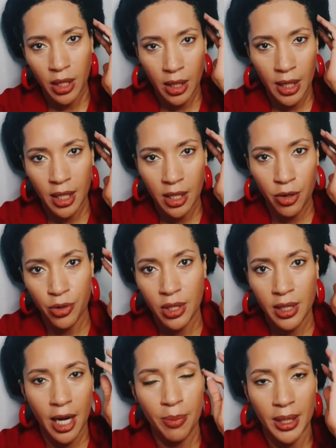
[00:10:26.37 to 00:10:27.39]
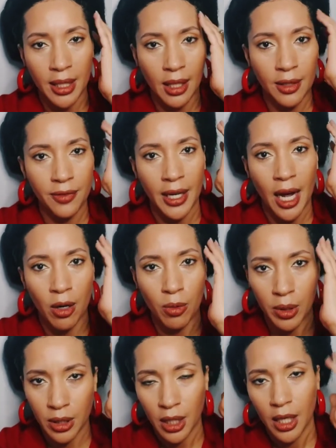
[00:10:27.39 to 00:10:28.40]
getting into your scalp, and lift it outward.